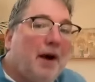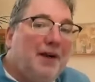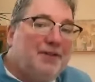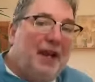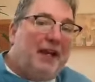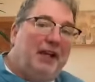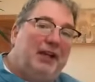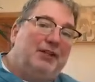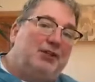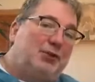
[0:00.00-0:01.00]
because I can
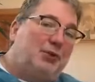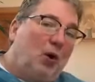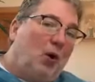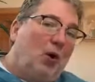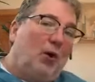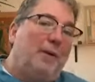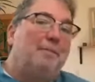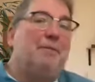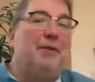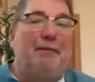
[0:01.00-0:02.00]

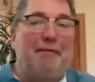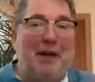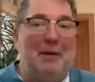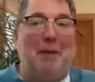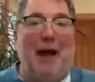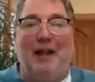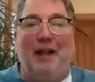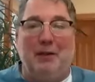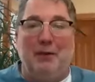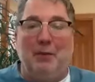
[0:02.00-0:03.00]
control the feedback
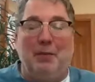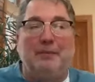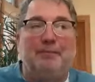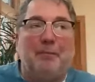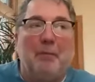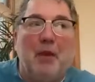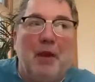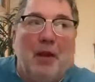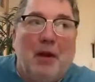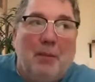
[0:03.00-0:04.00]
loop.
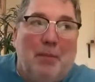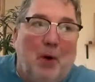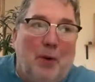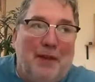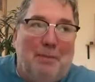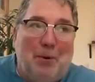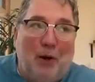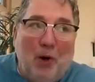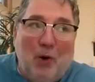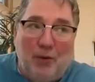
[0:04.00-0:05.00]
But with
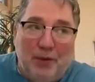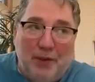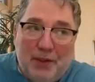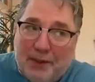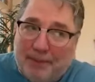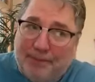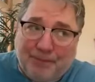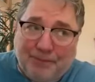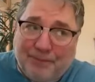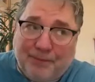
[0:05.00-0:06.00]
bones,
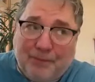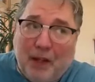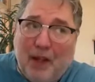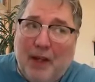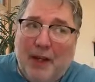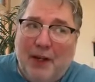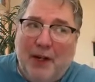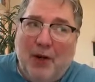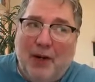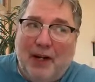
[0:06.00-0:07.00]

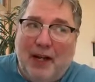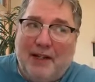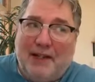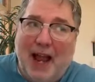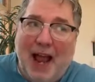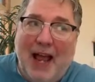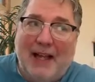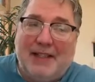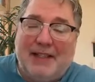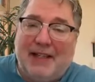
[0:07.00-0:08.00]
you don't get to
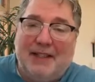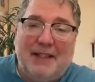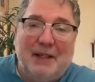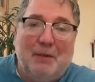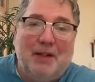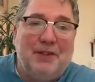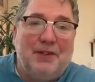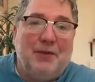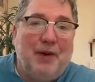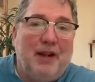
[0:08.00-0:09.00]
access them as
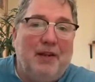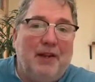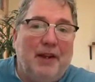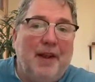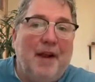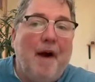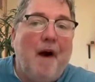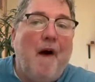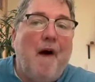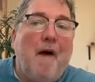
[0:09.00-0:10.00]
directly.
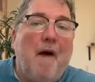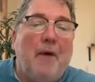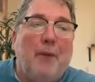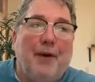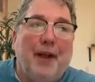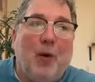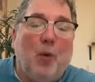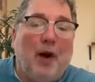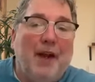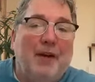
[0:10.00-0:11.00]
We're not
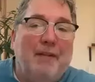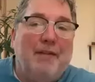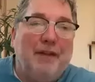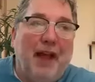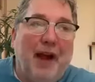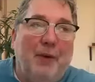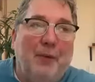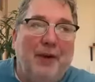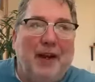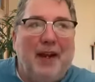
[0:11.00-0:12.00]
wired for that.
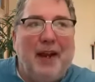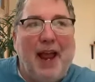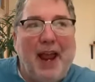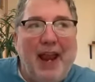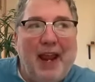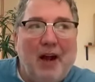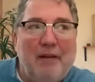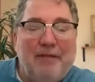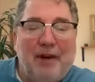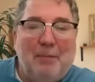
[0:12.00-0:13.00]
We kind of hang
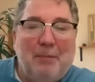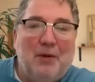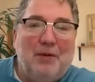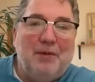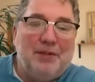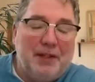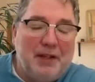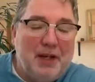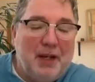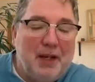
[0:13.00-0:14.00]
off our bones
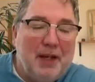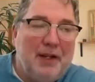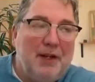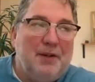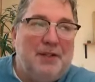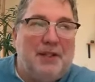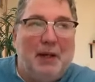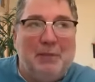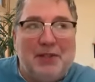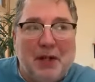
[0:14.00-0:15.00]
and use
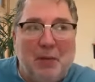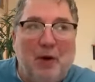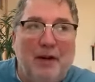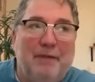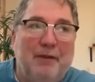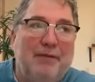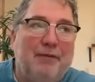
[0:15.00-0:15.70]
them somewhat for